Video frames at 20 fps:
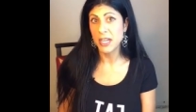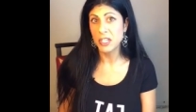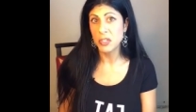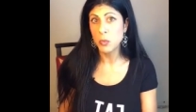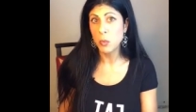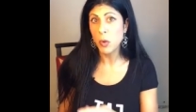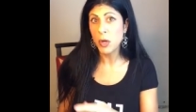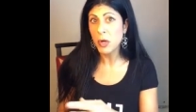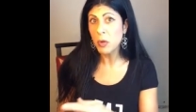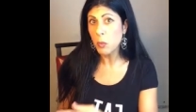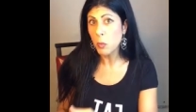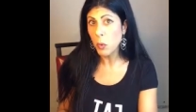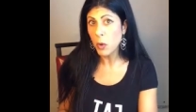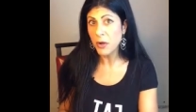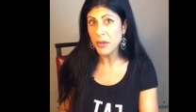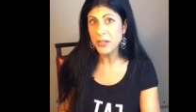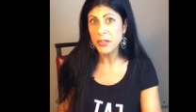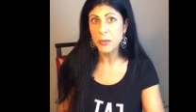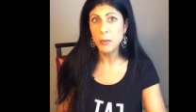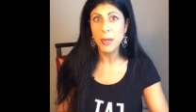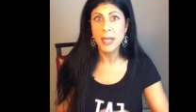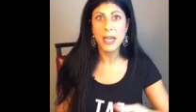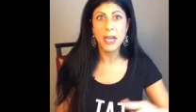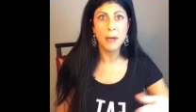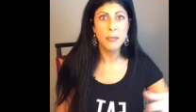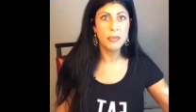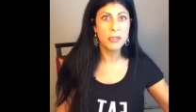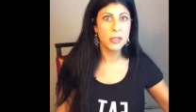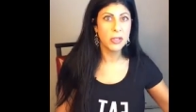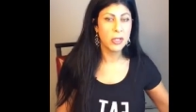You want to work your way
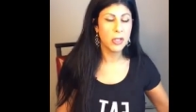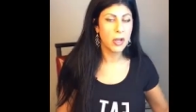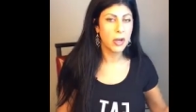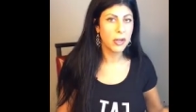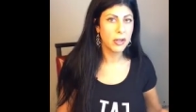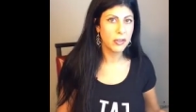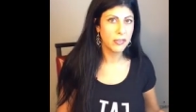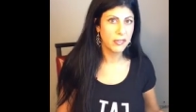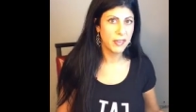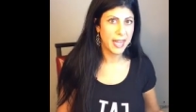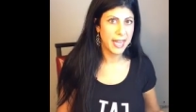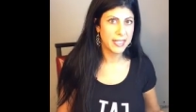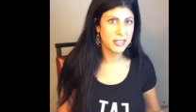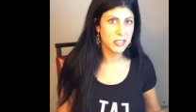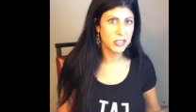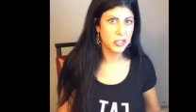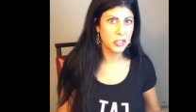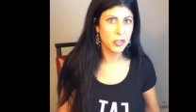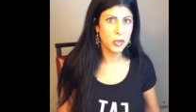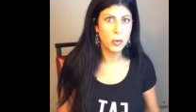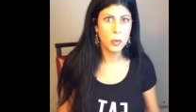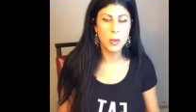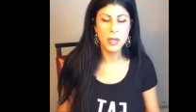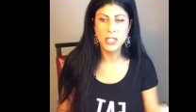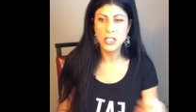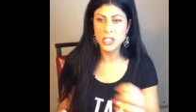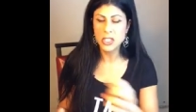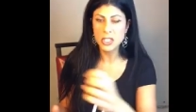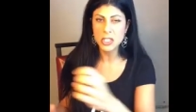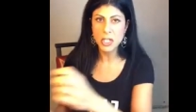up to the longer fasts. You don't want
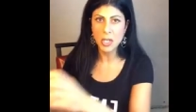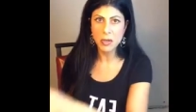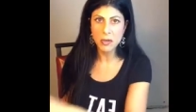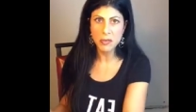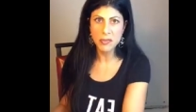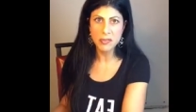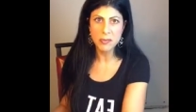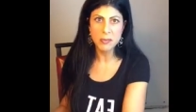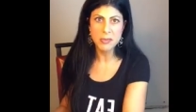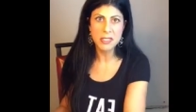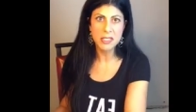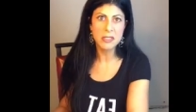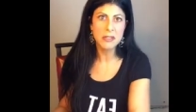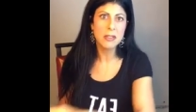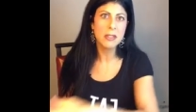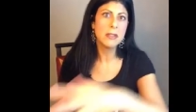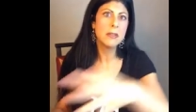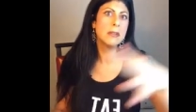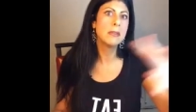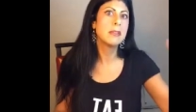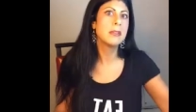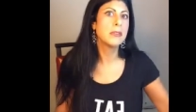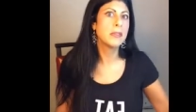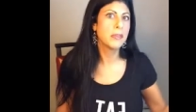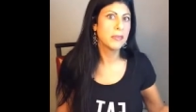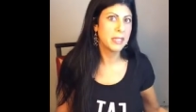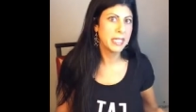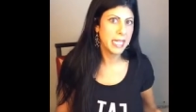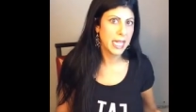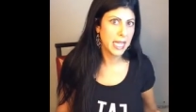to just go from 0 to
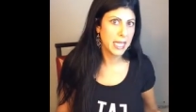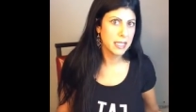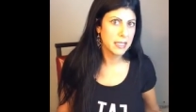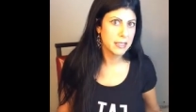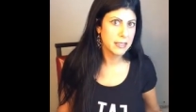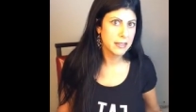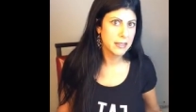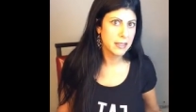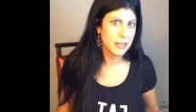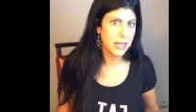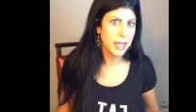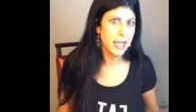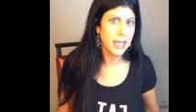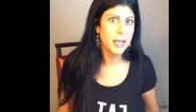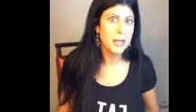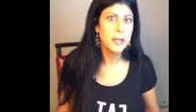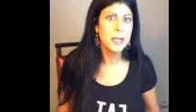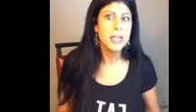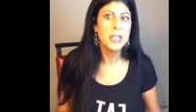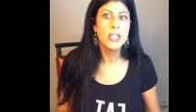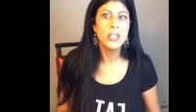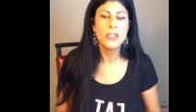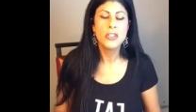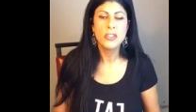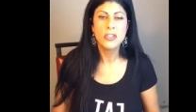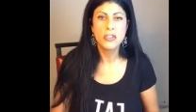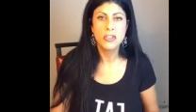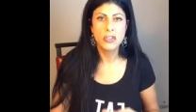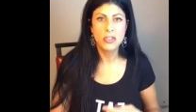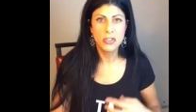3 days, okay?
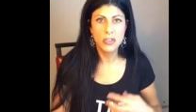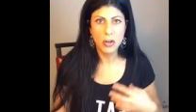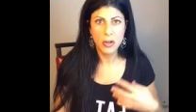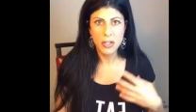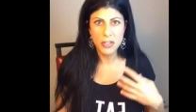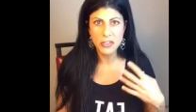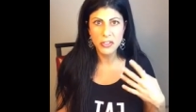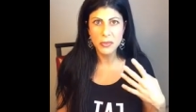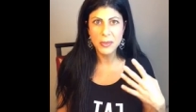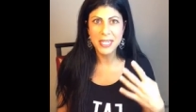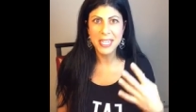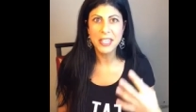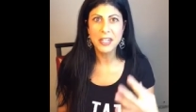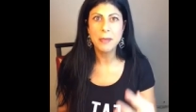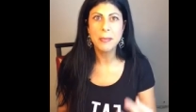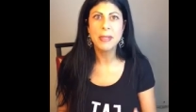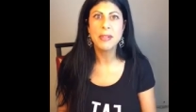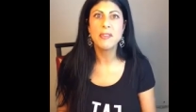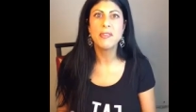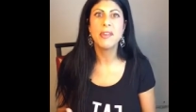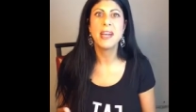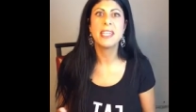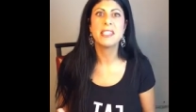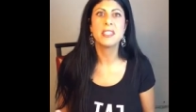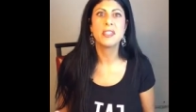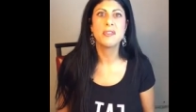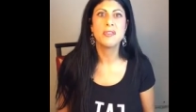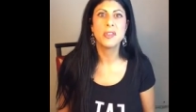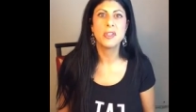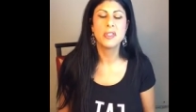Start doing intermittent
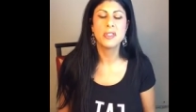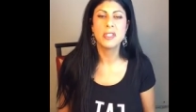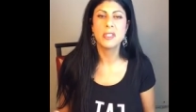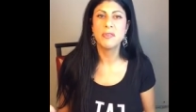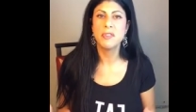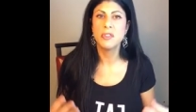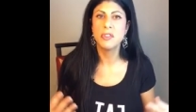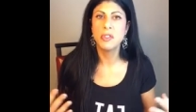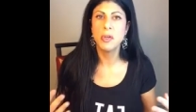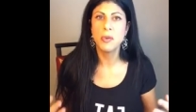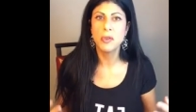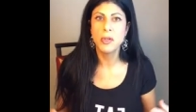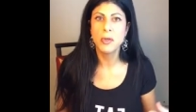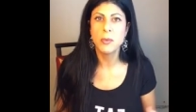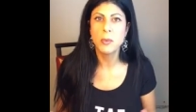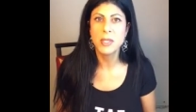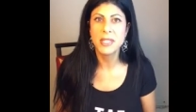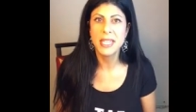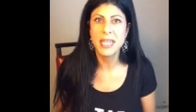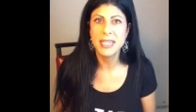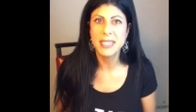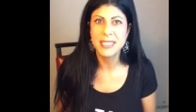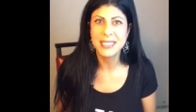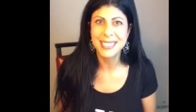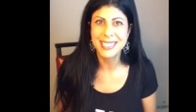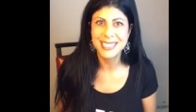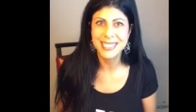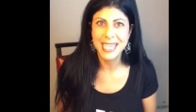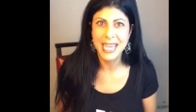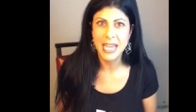fasting first. If you don't know what that is
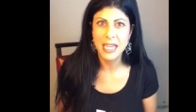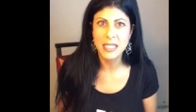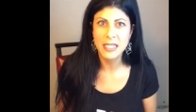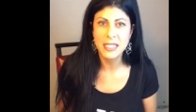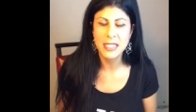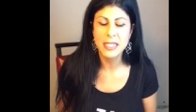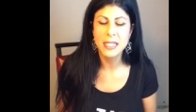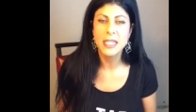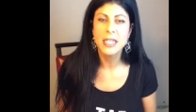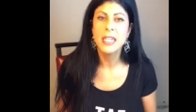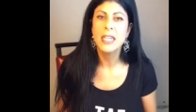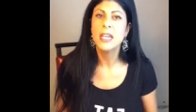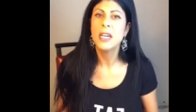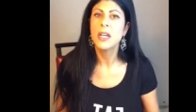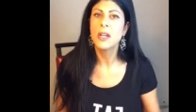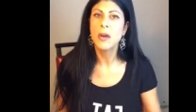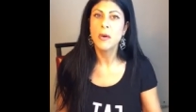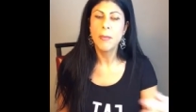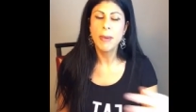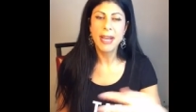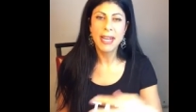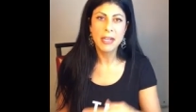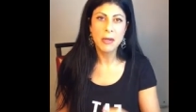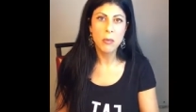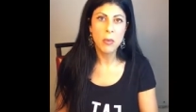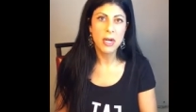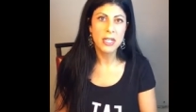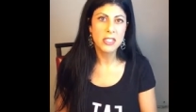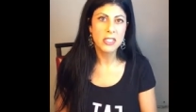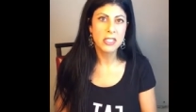exactly, go back and
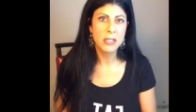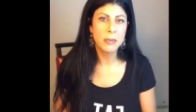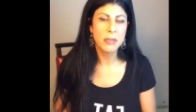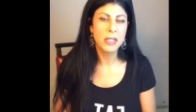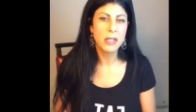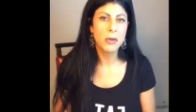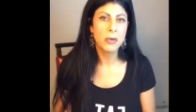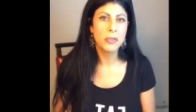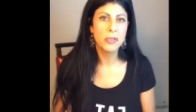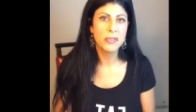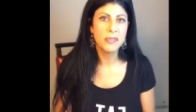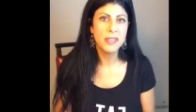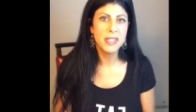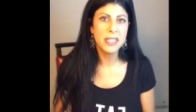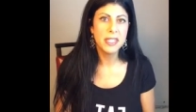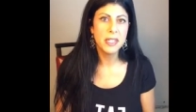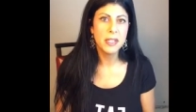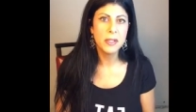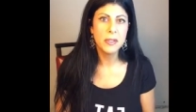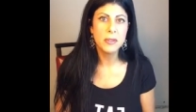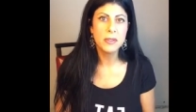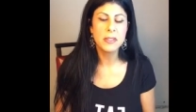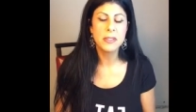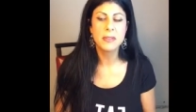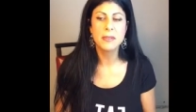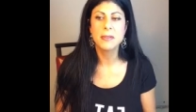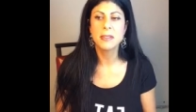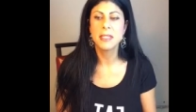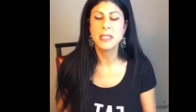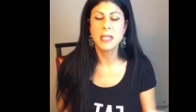watch some of the older
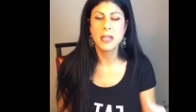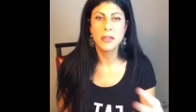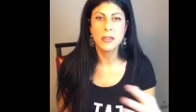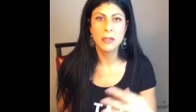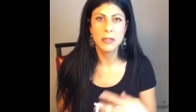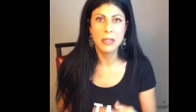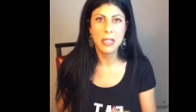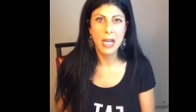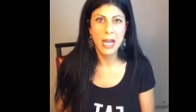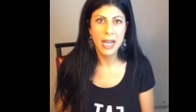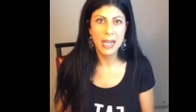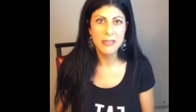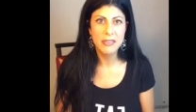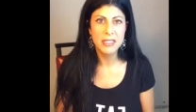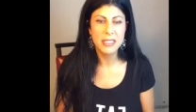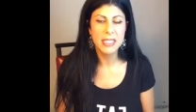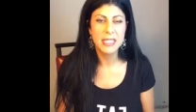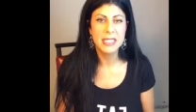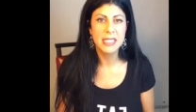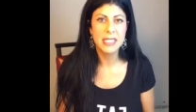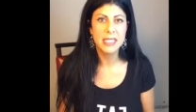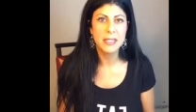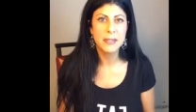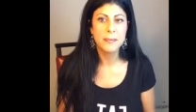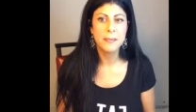videos, the other lives that I did.